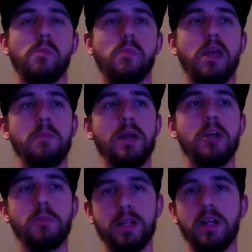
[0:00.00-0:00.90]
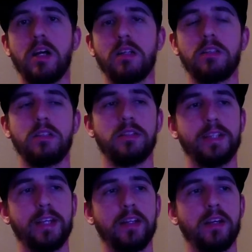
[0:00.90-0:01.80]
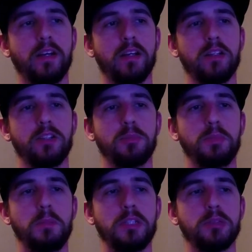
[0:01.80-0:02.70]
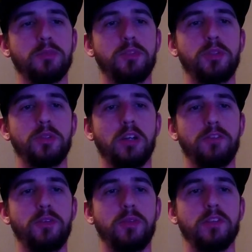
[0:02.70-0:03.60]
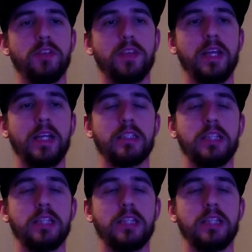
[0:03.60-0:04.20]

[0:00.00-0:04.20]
It may or may not. And maybe a few different things.